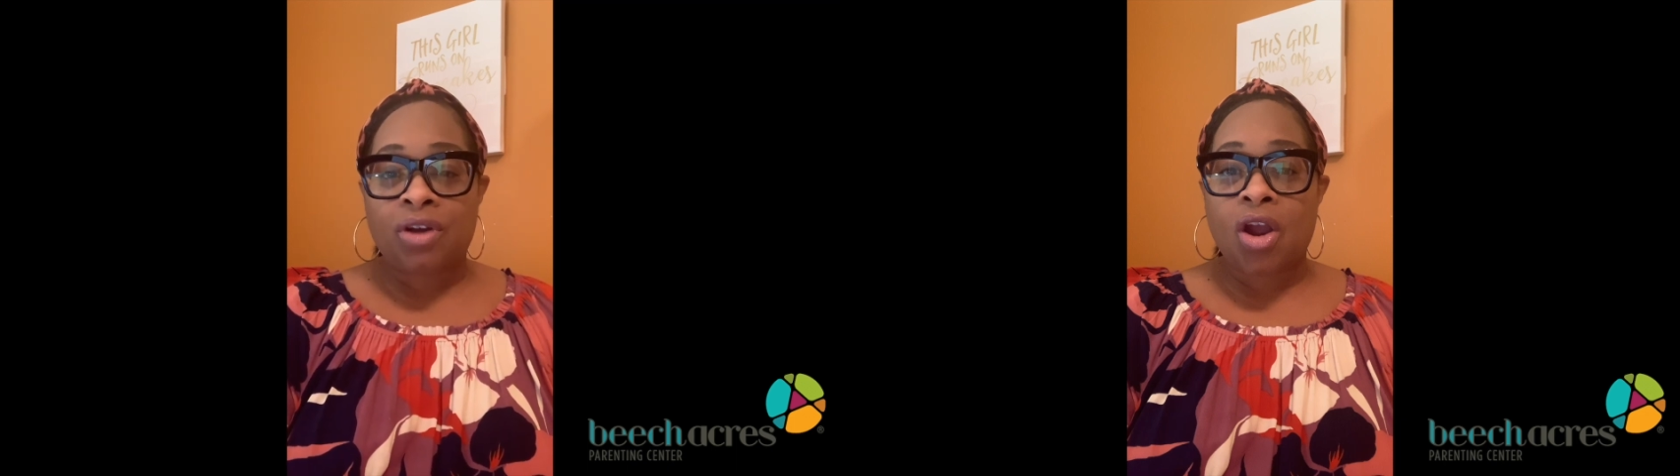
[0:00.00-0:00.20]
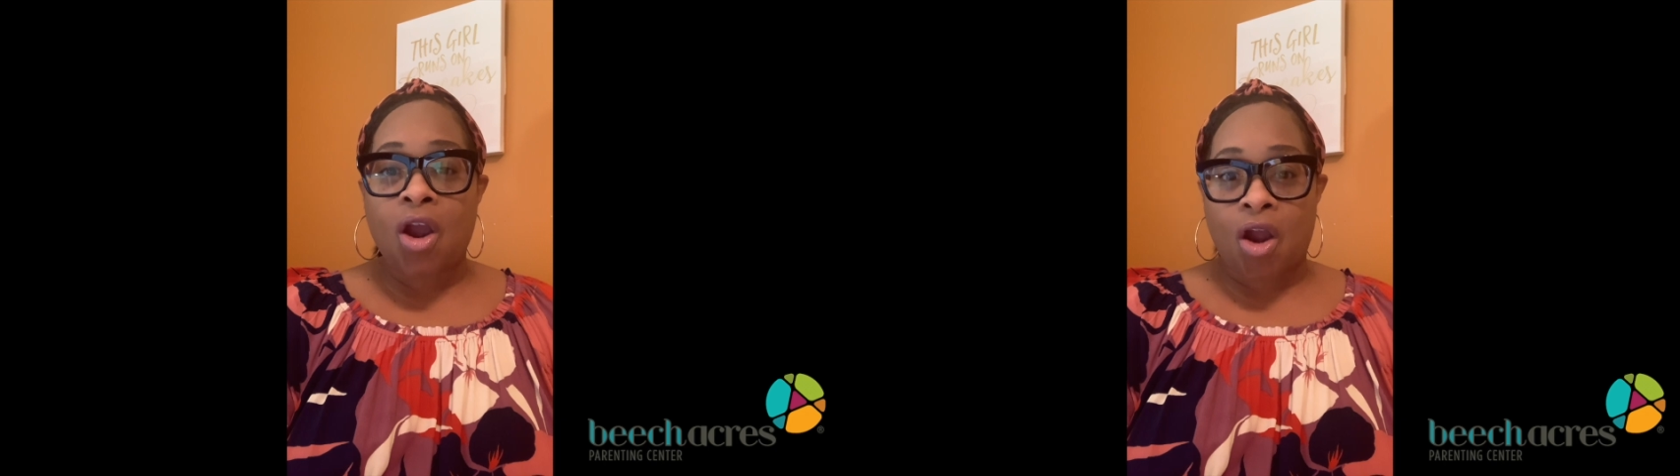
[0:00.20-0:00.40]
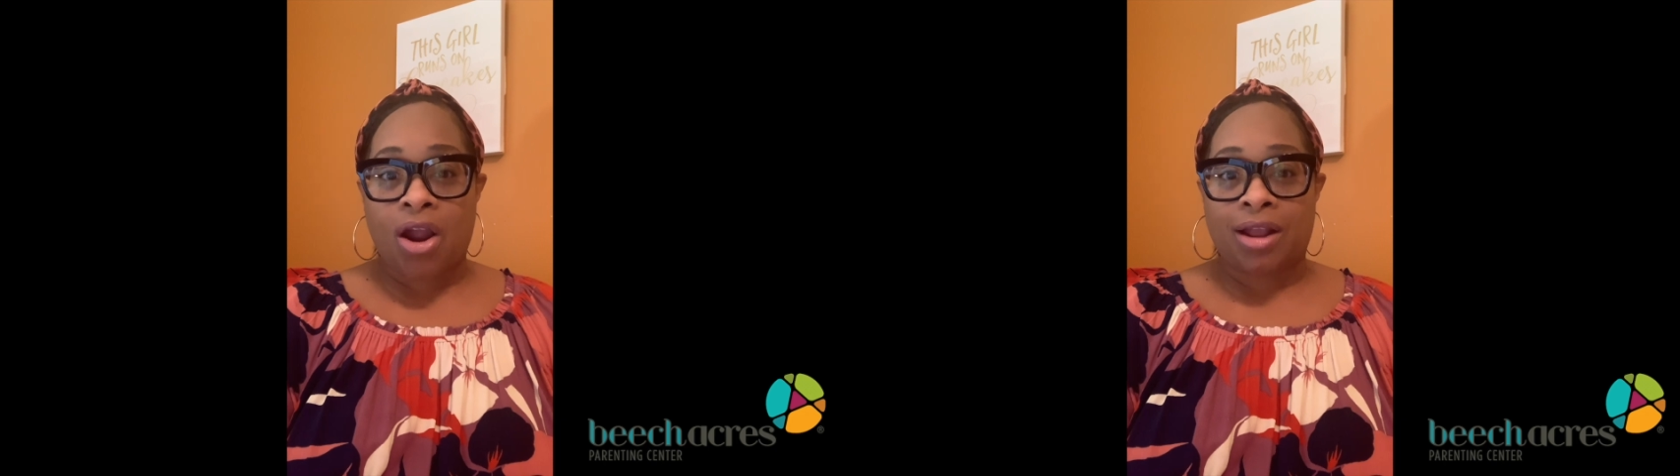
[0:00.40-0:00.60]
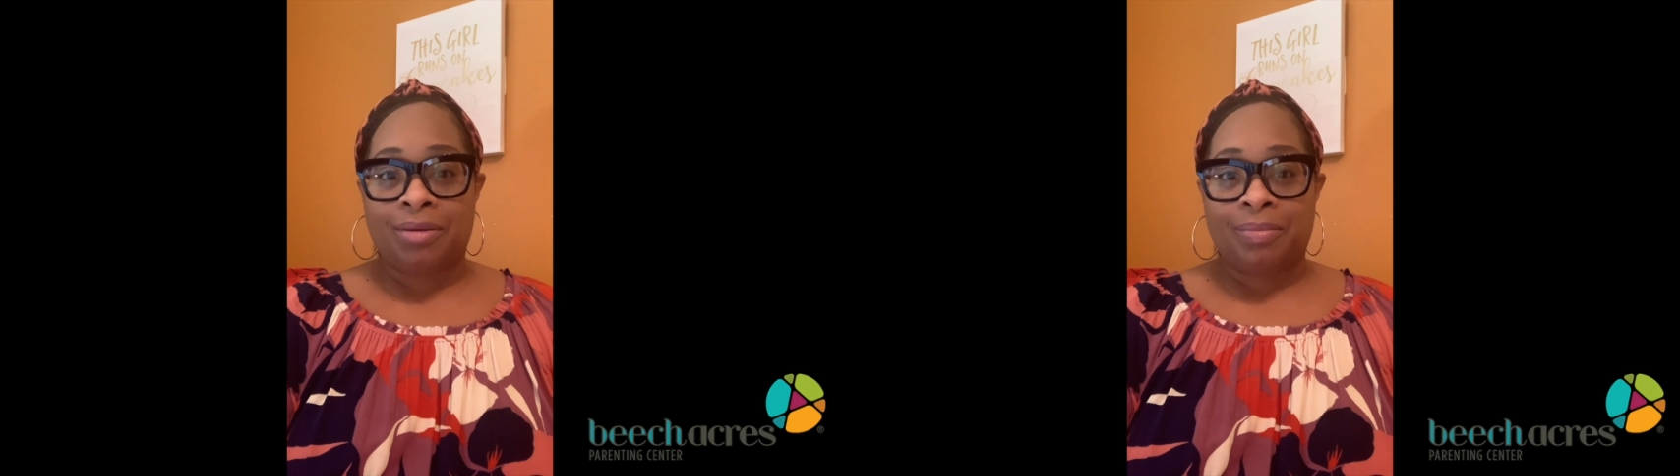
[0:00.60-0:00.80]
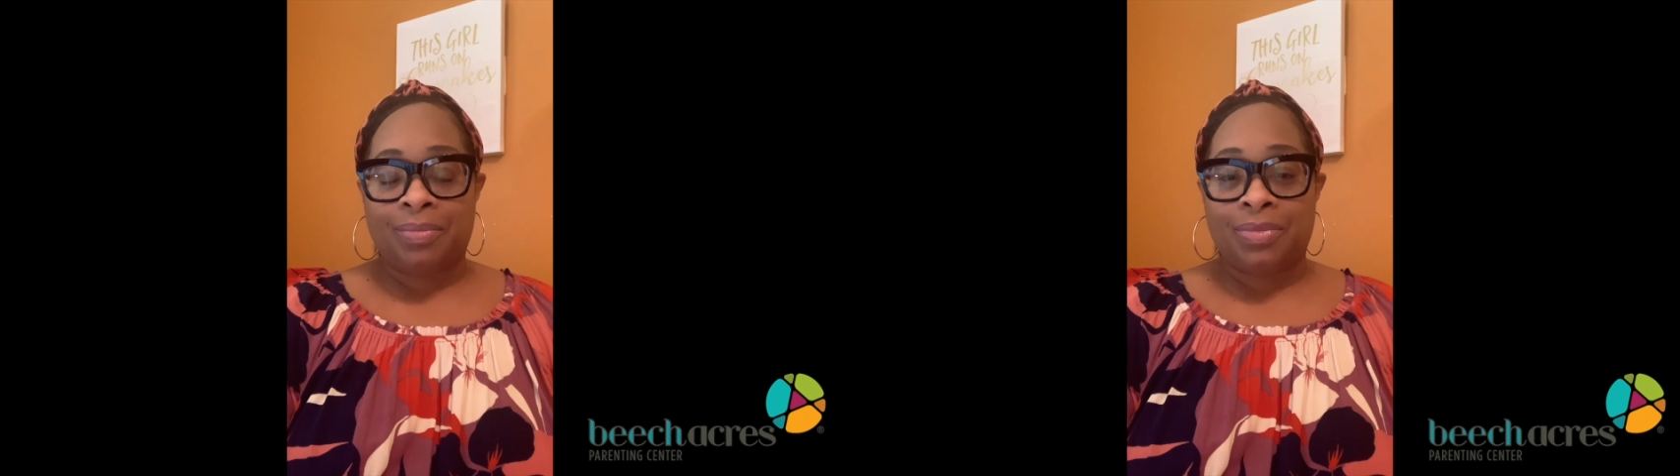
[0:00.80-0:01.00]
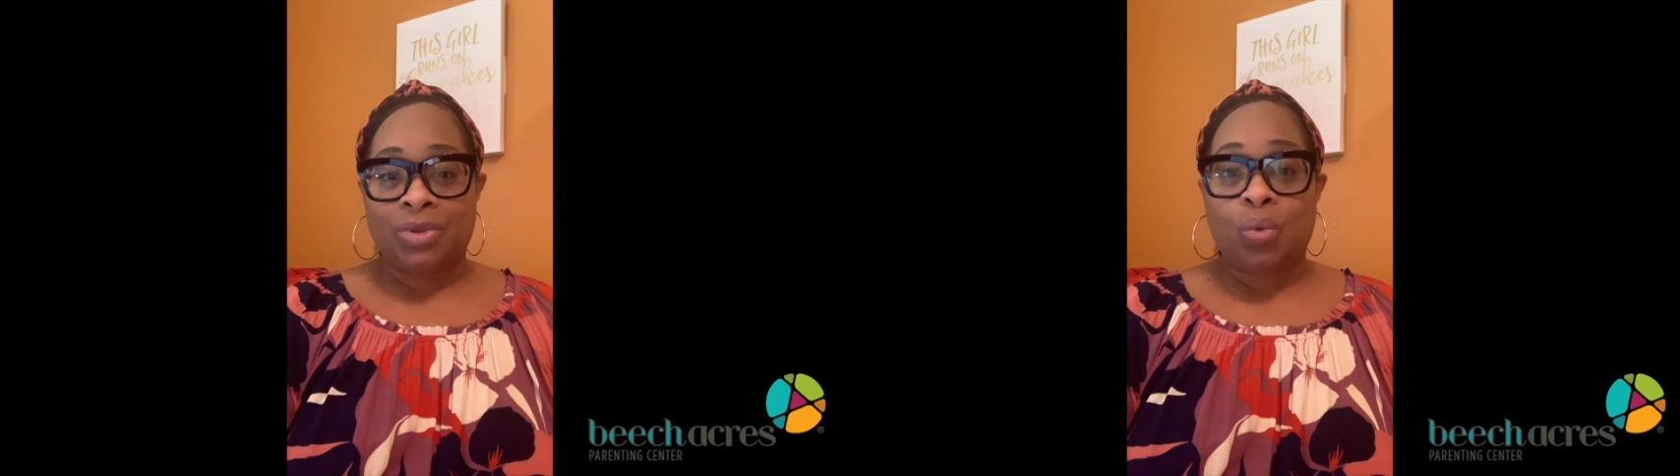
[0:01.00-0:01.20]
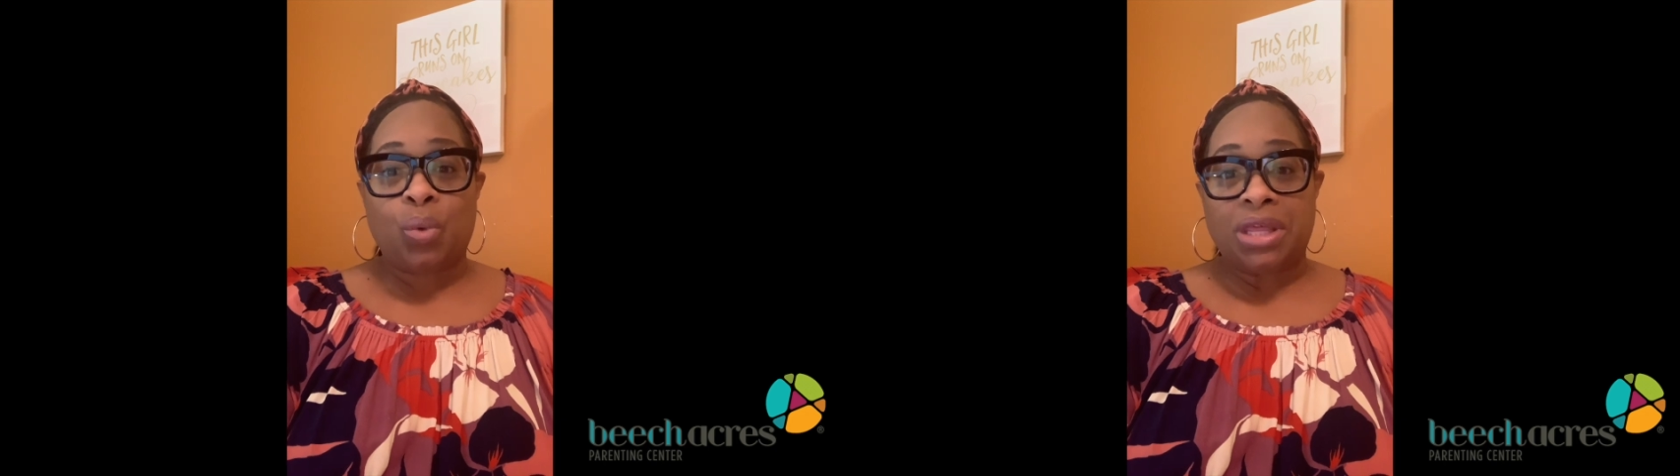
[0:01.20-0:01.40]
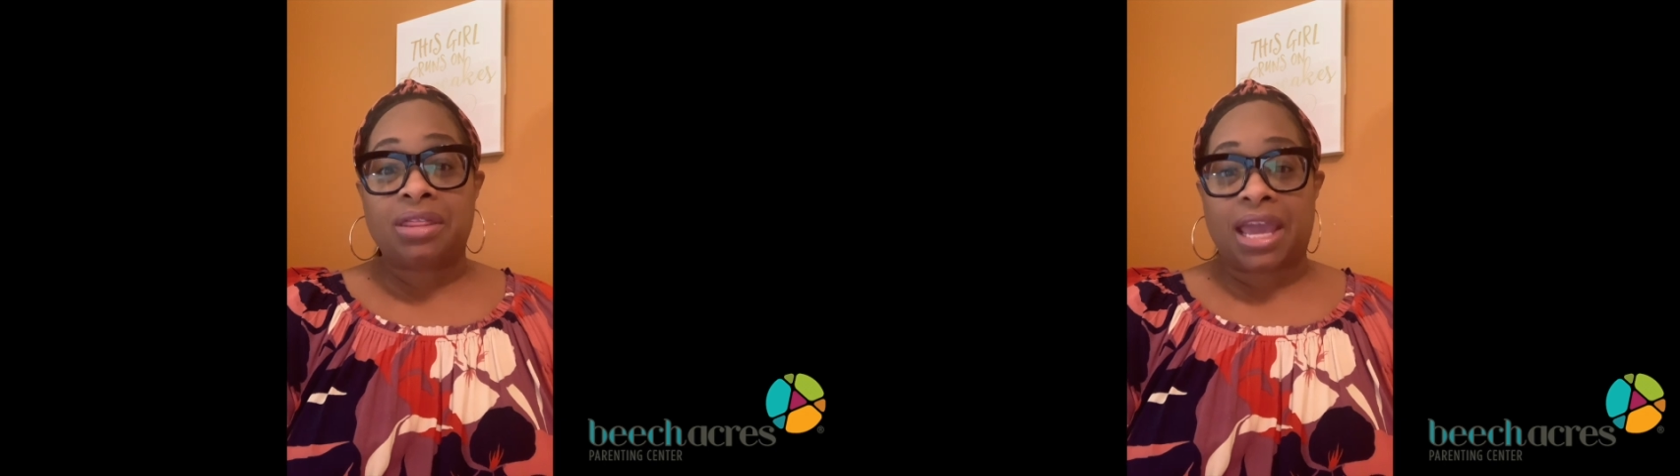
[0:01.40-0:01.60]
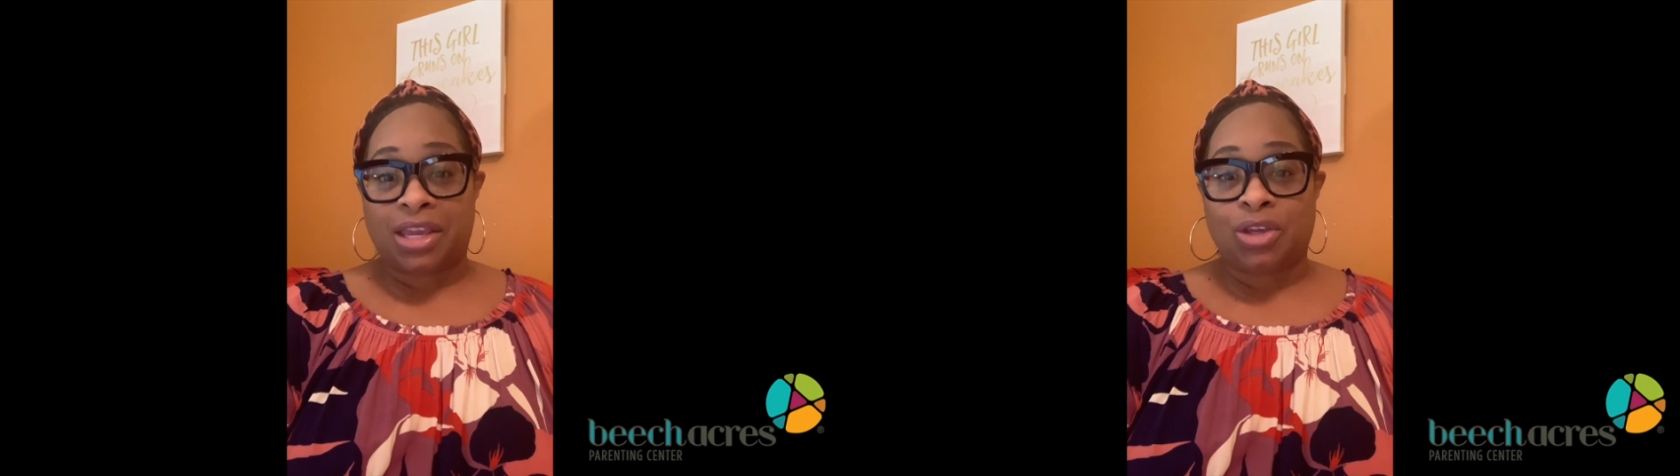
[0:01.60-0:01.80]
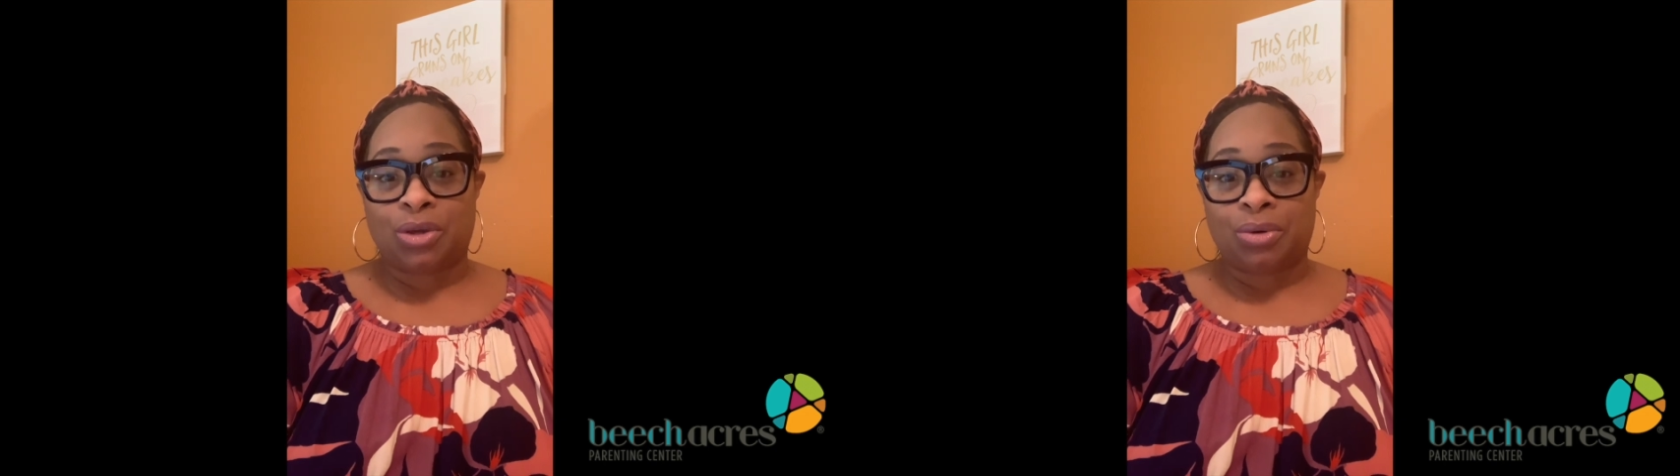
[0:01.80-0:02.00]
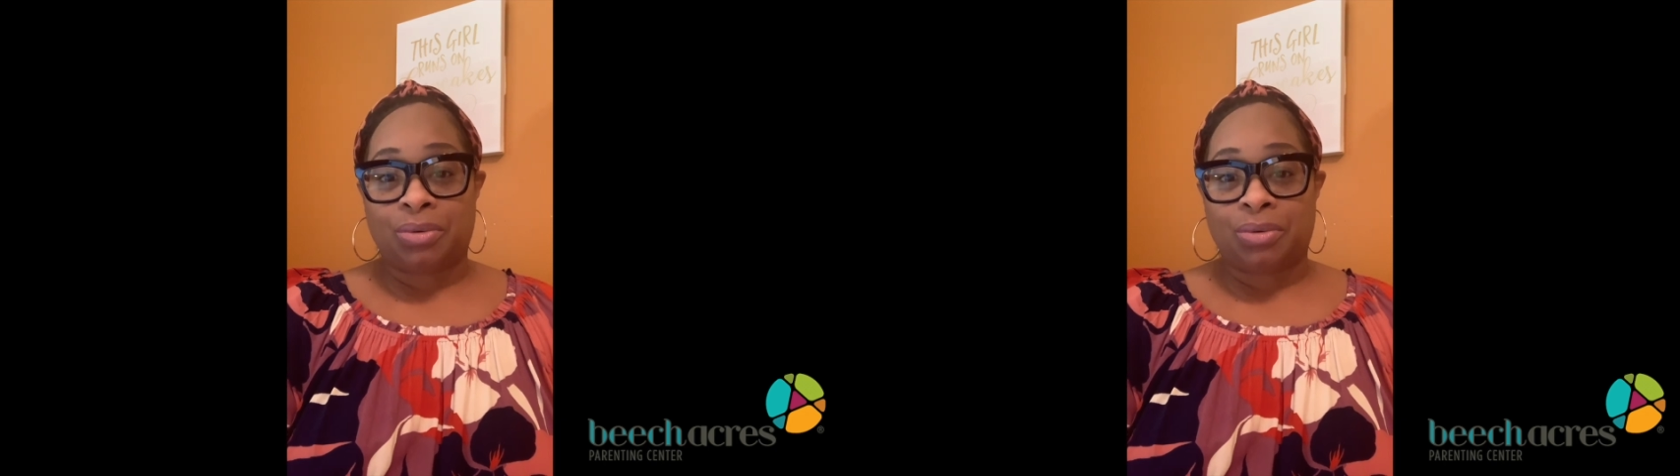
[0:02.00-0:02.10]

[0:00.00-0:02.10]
heart, we thank you.